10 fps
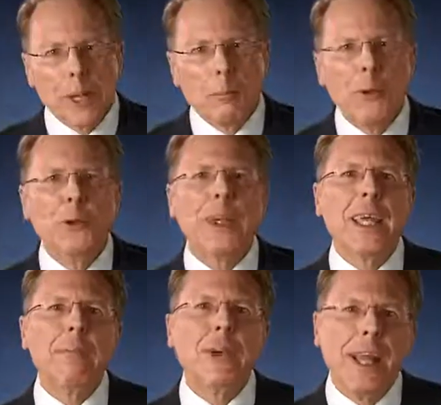people who
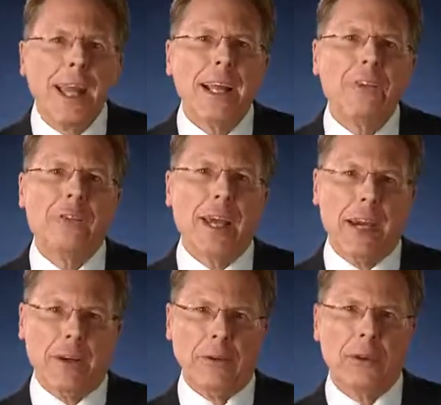keep their heads
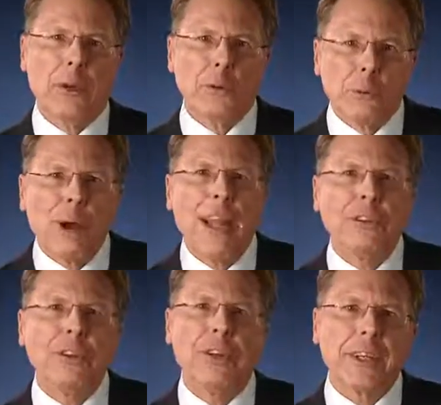down,
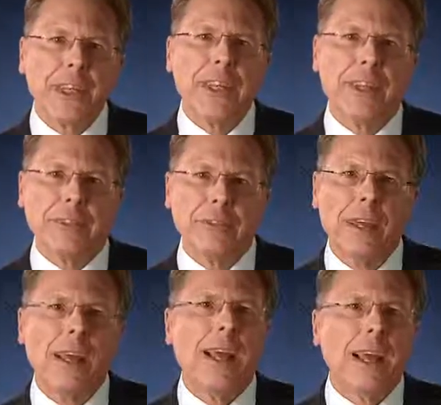raise their
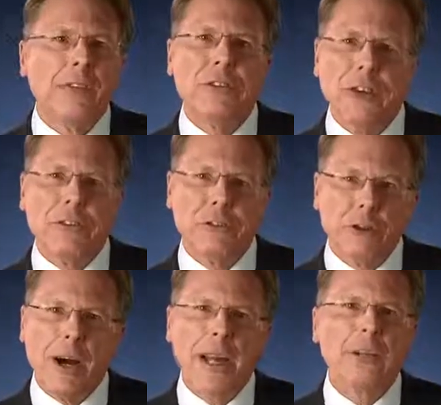kids, and
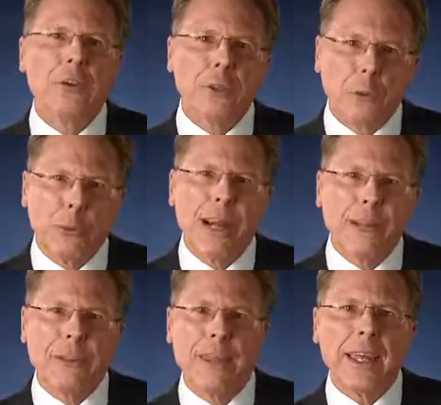just try to do the
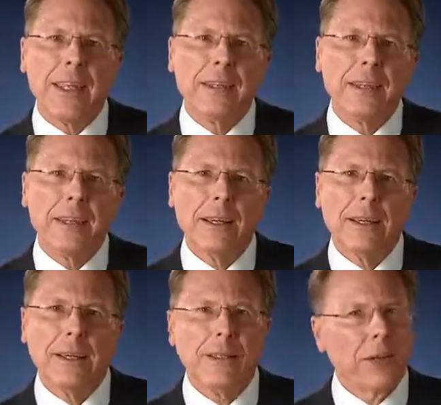right thing,
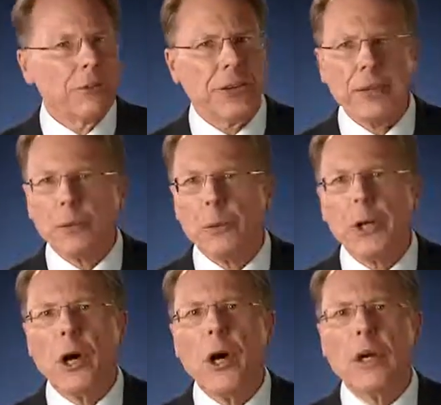they see
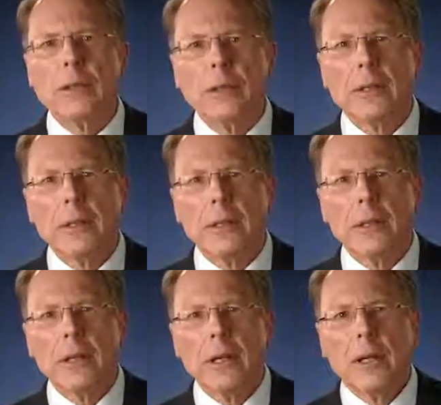through it all.
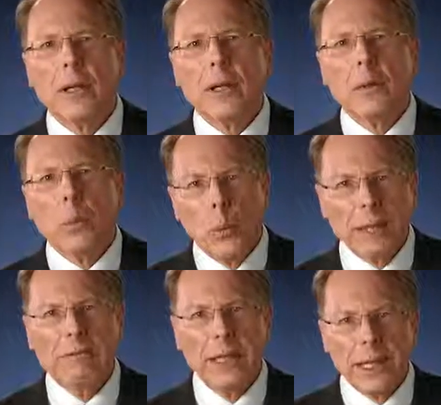
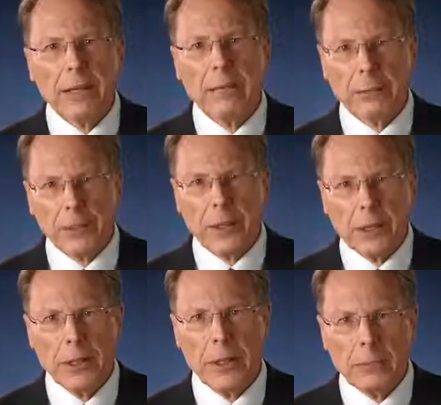We've lived through the
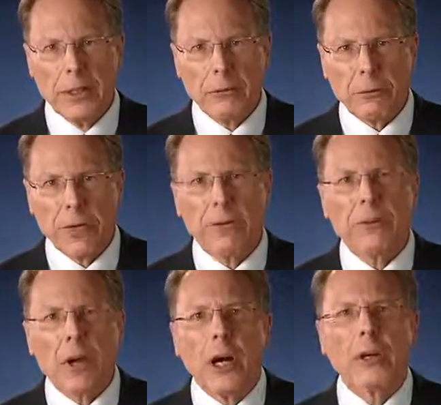Clinton
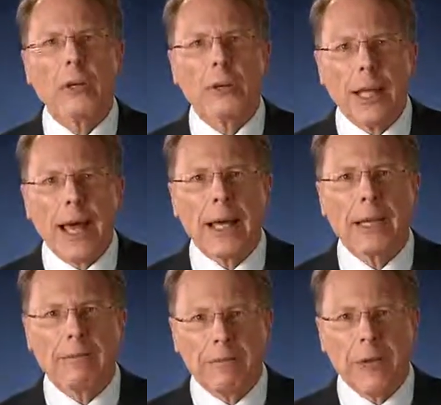administration's utter
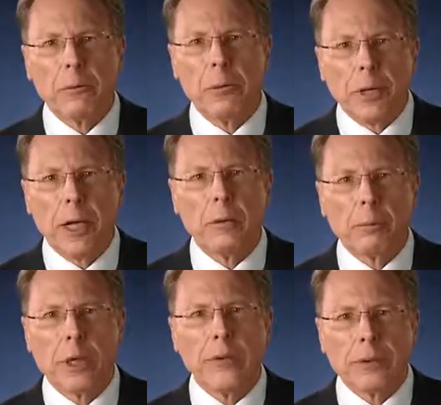lack of federal
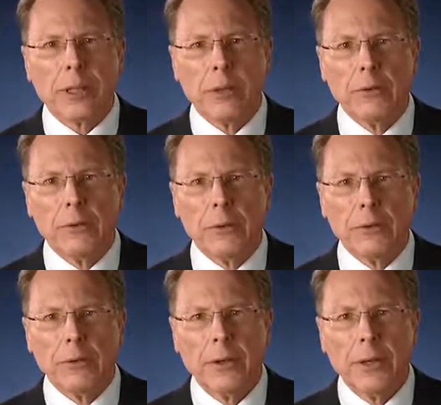gun
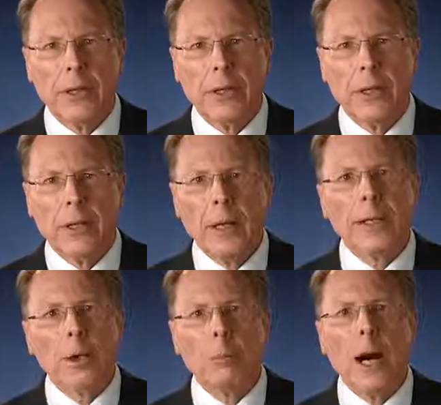prosecutions,
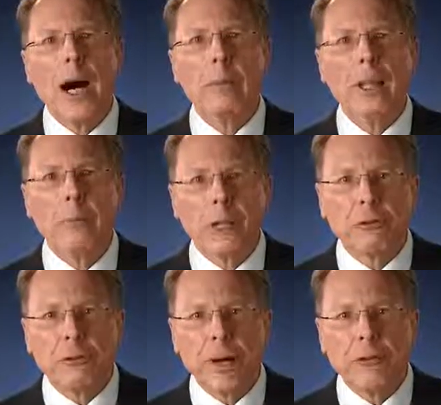and the Obama
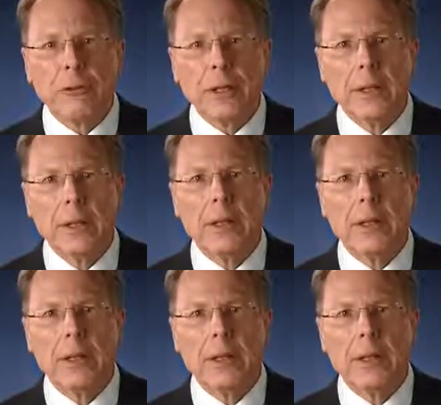administration